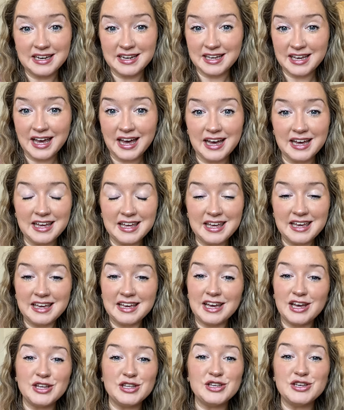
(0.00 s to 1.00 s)
a
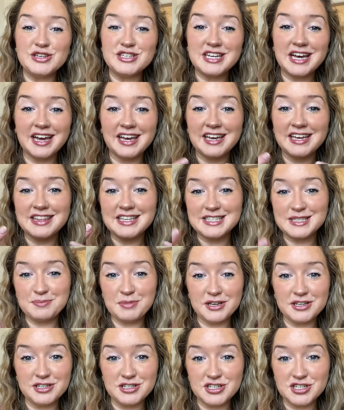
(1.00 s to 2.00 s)
cake and you take the
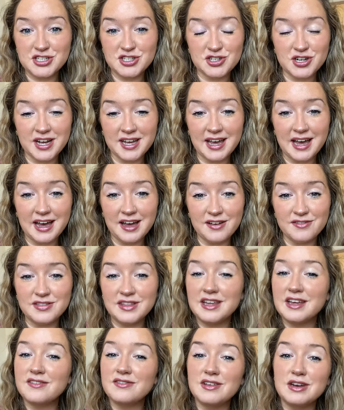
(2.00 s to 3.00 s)
sponge straight out of
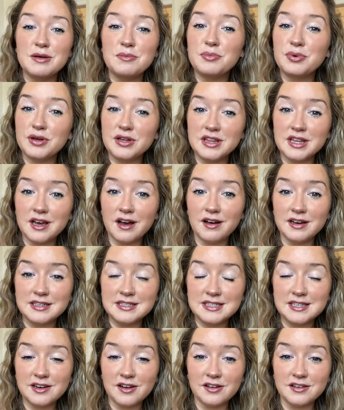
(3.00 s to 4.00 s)
the oven and put the
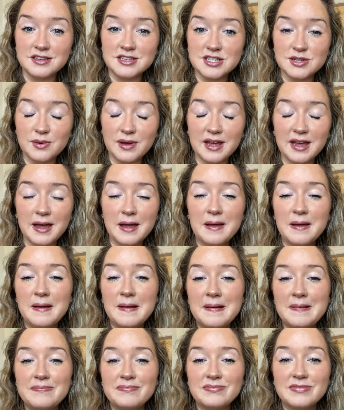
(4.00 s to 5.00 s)
icing onto it,
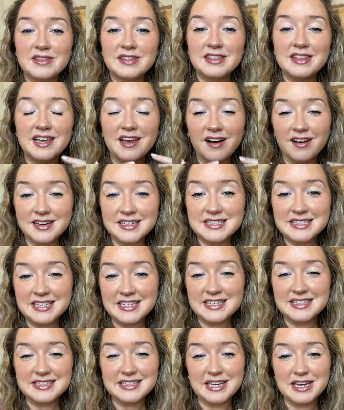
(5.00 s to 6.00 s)
the icing
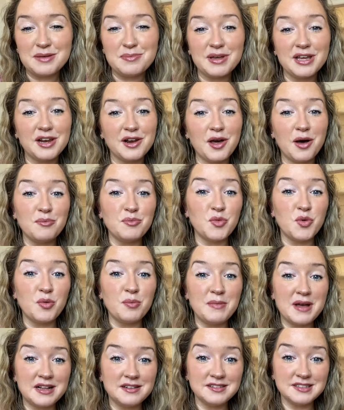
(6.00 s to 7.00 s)
is going to be a lot more
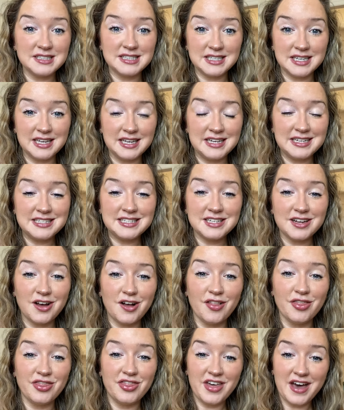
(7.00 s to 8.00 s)
melted
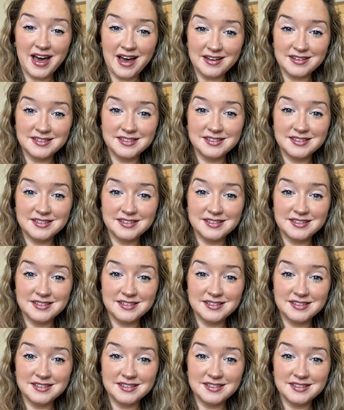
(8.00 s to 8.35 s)
on that